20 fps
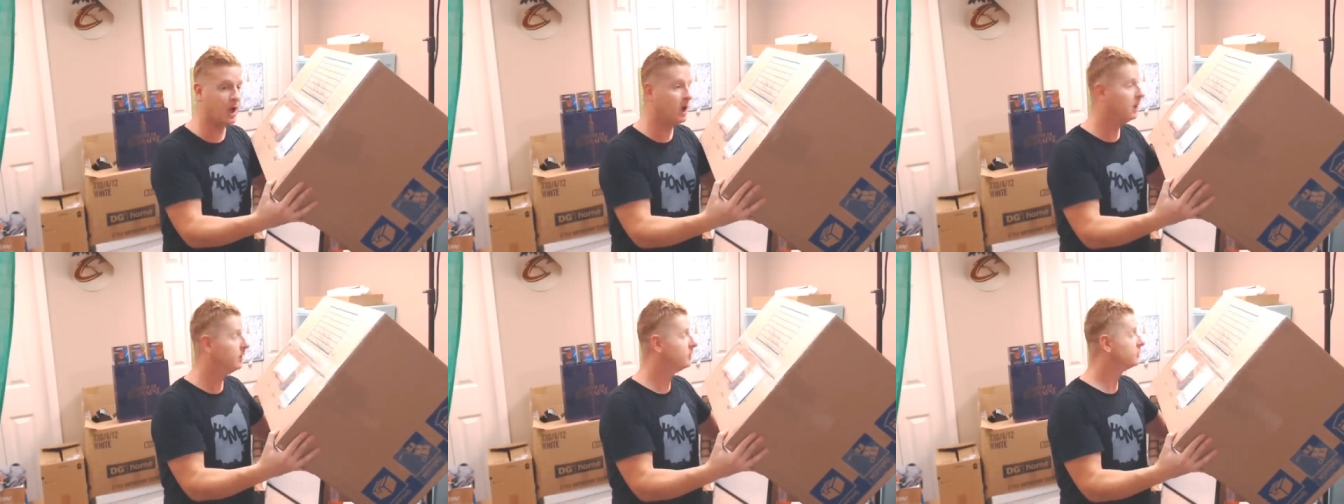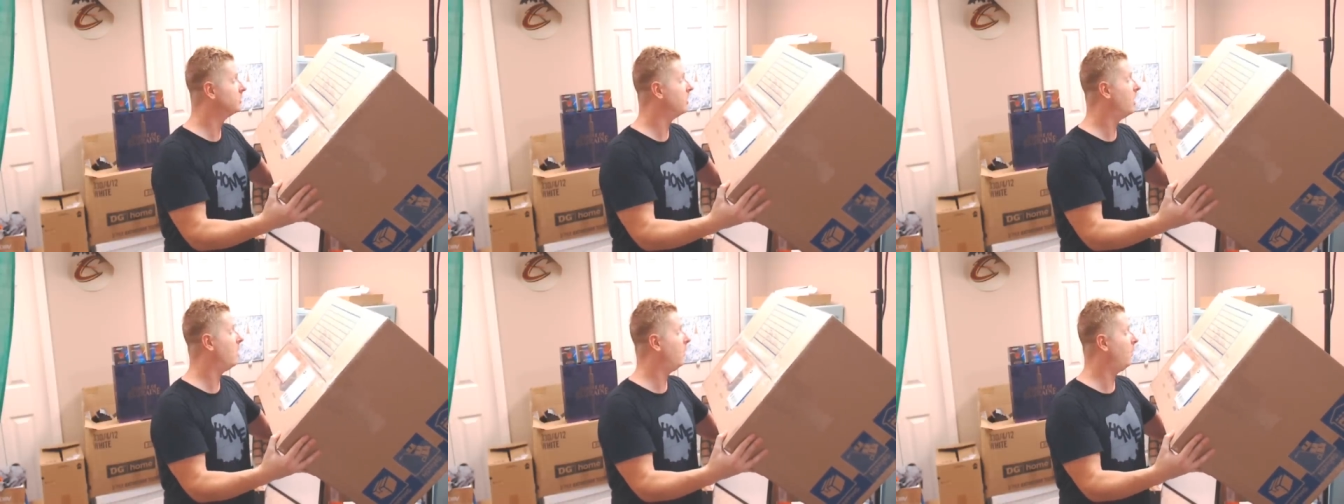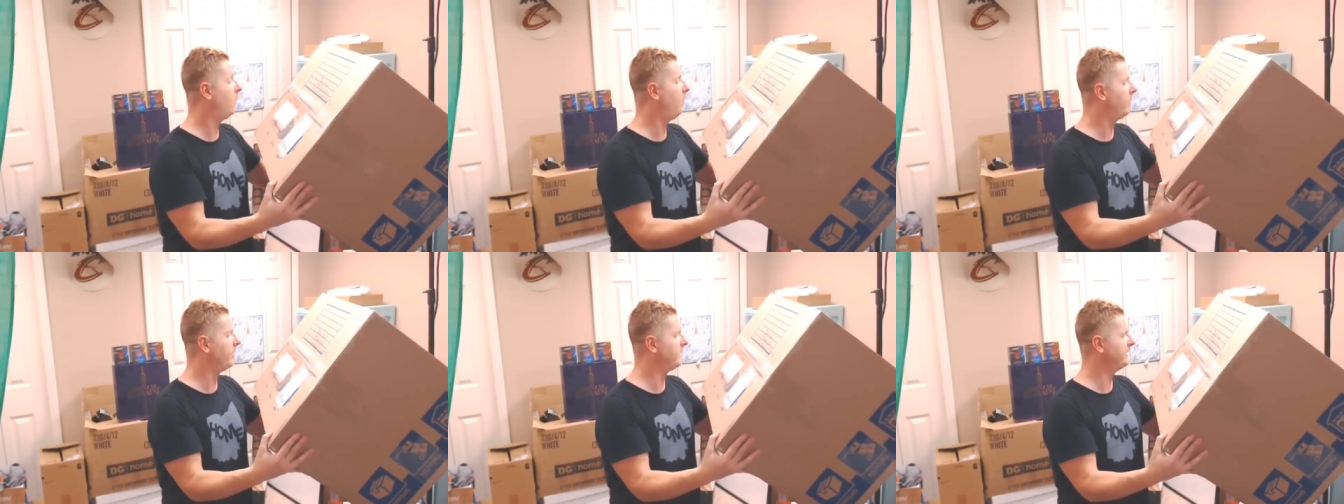So
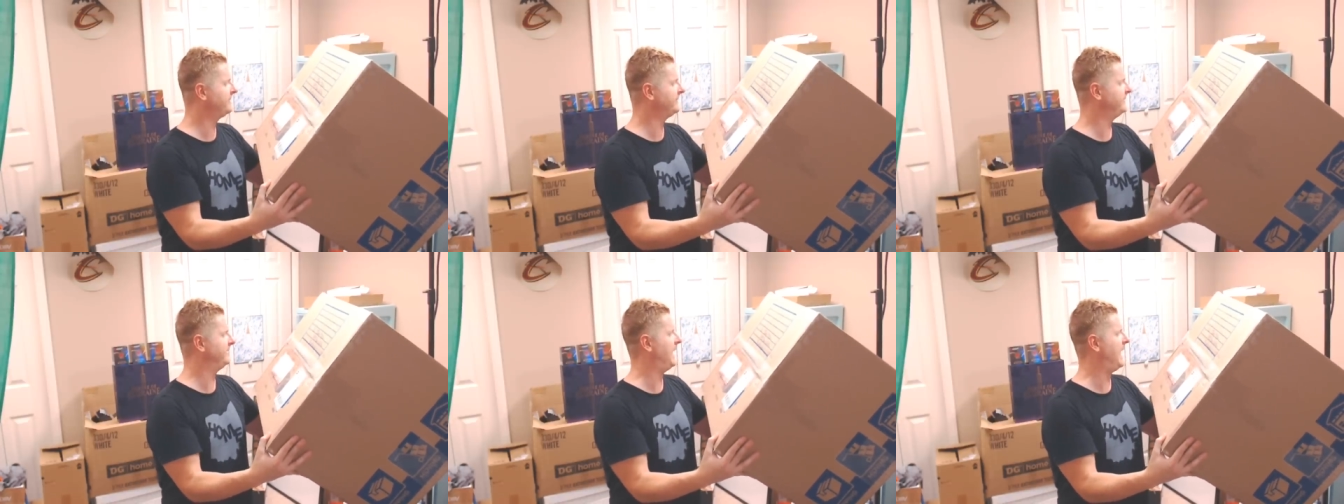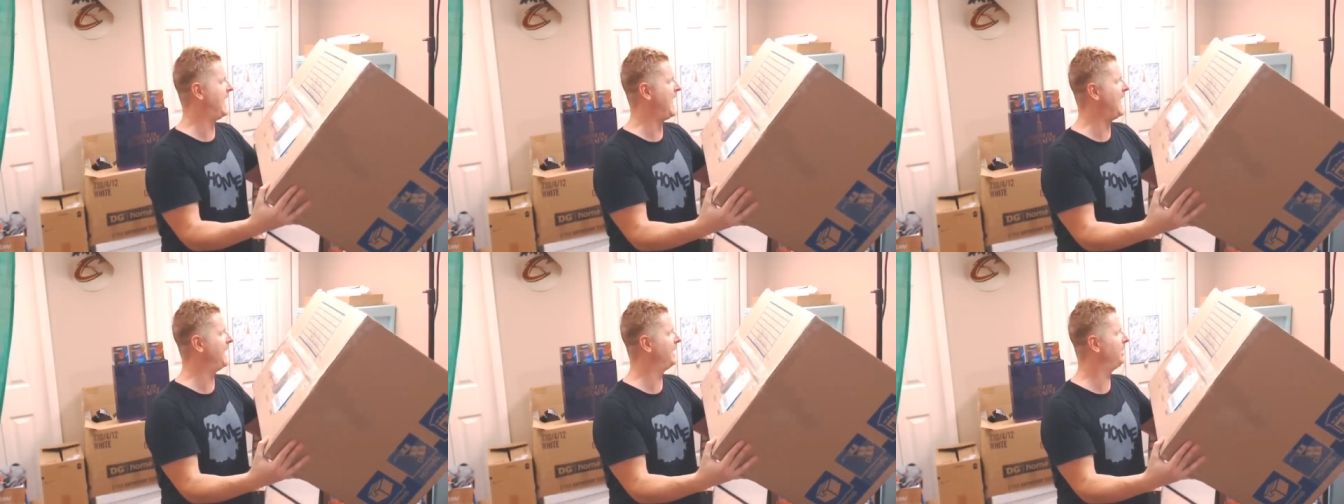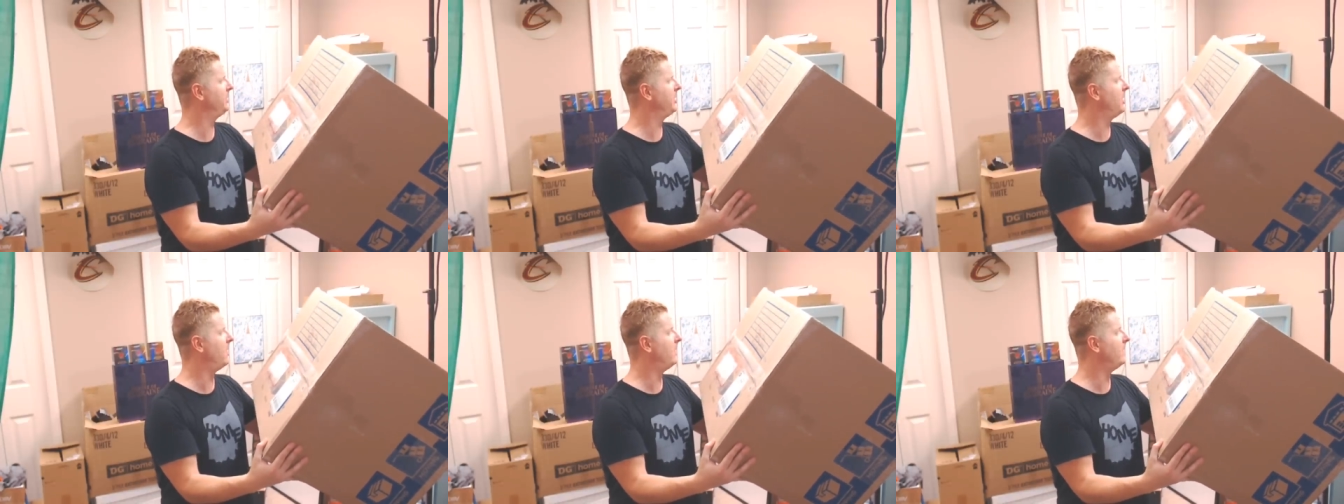what is it? I don't
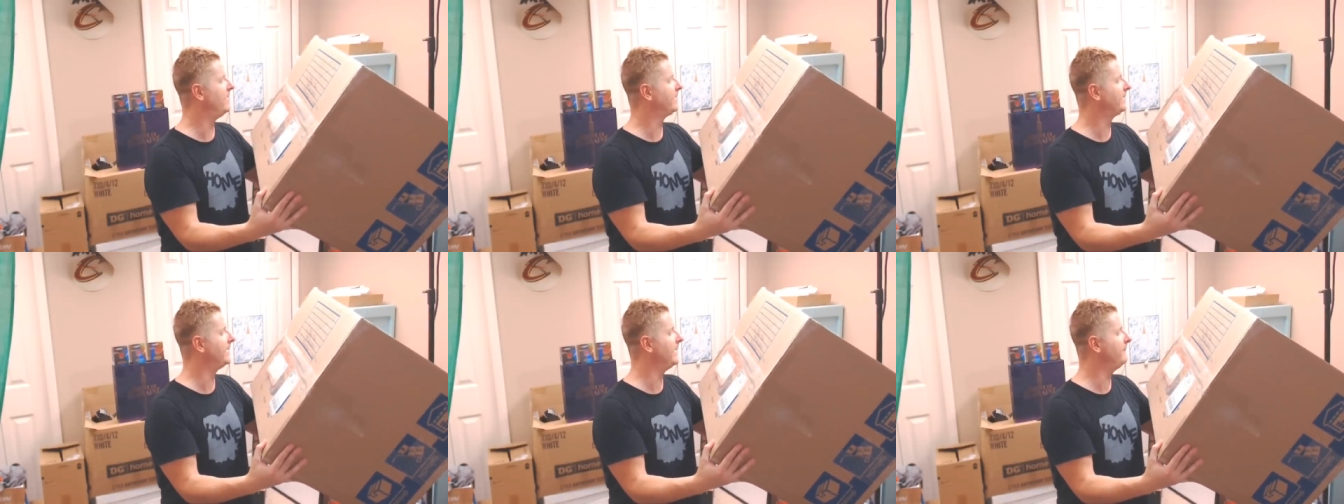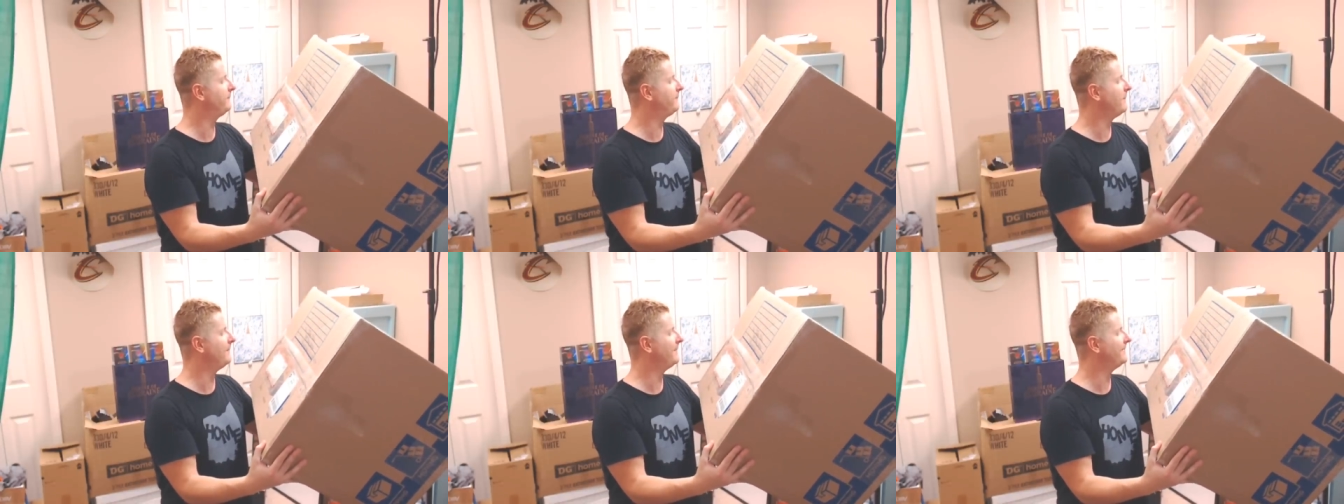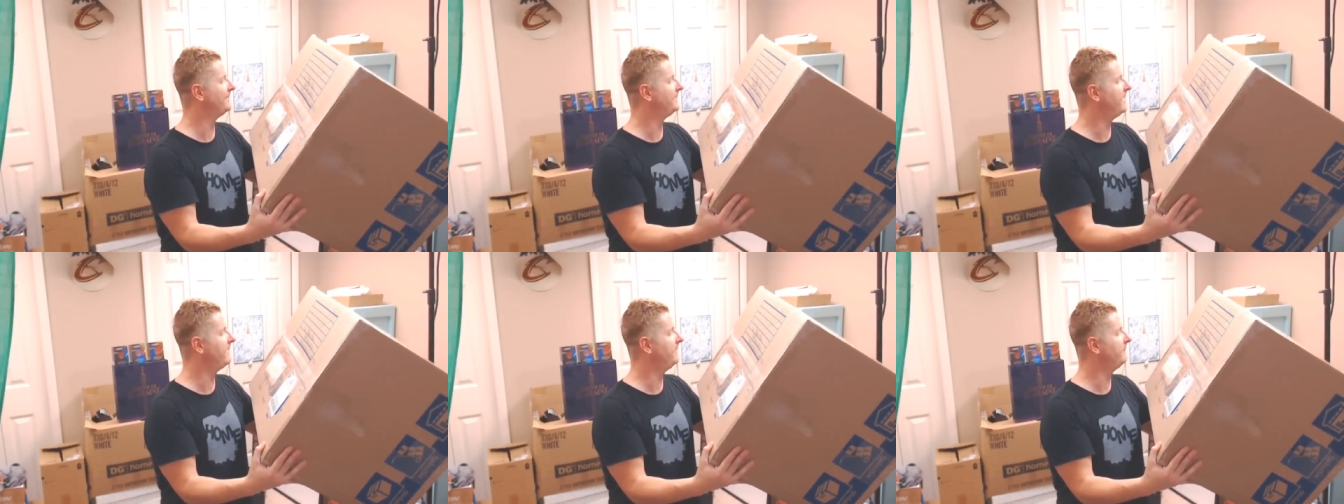know. It came from
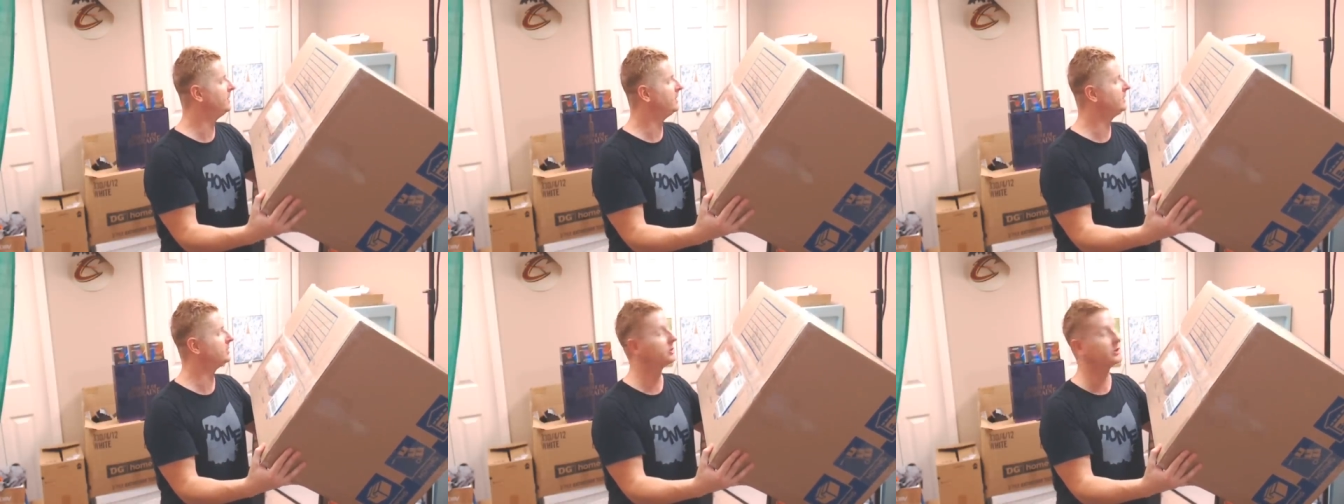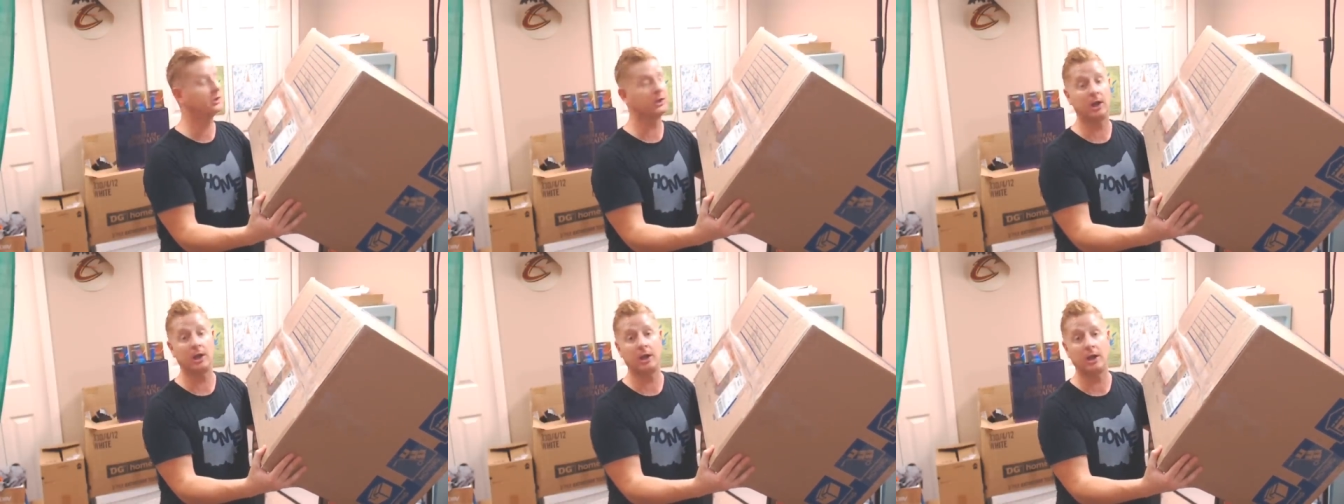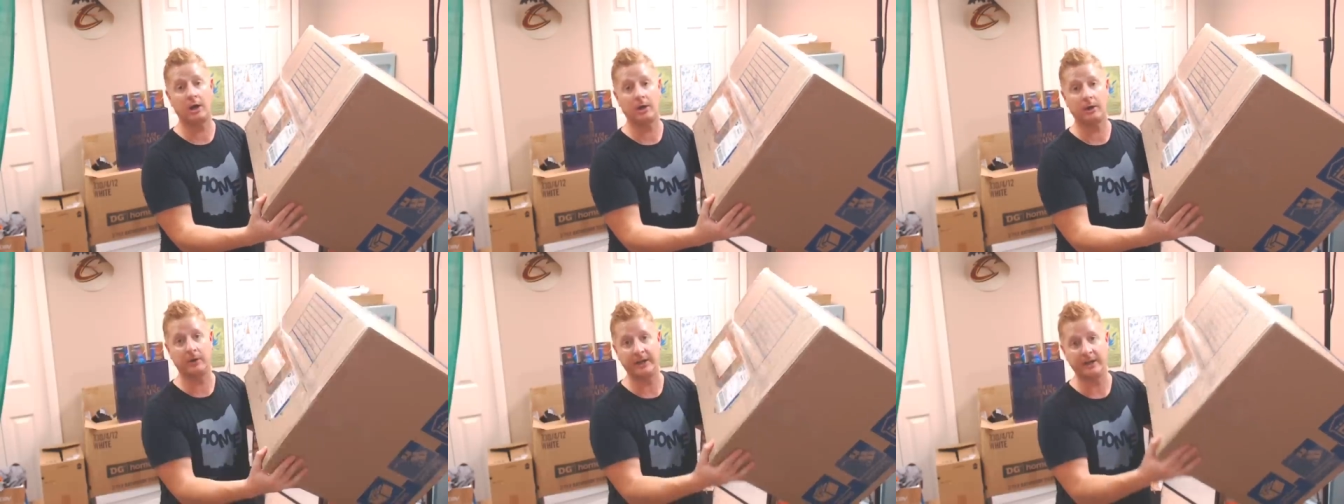David
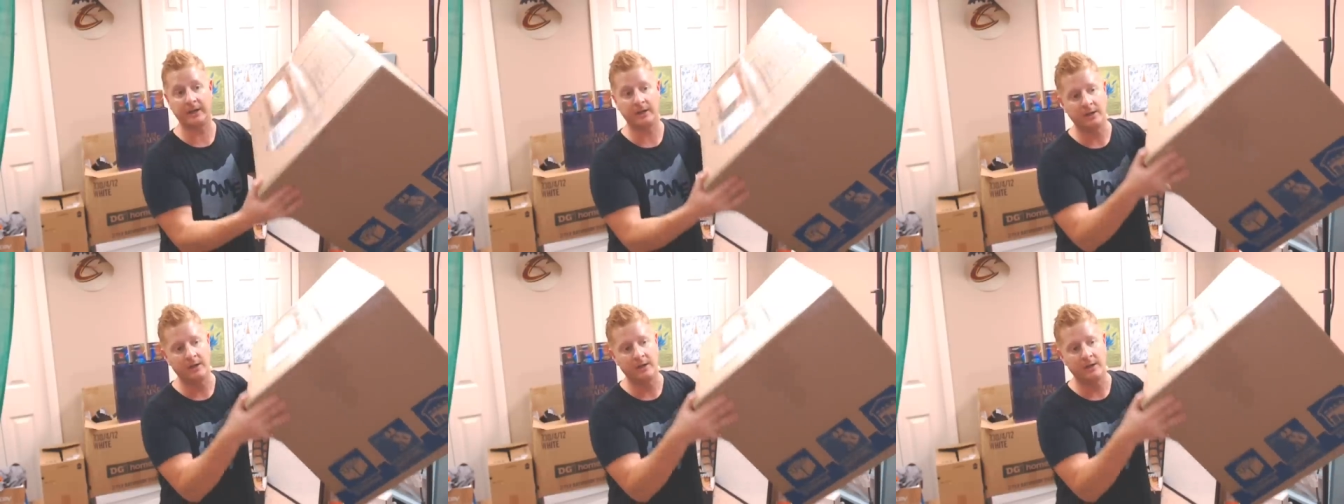Solari.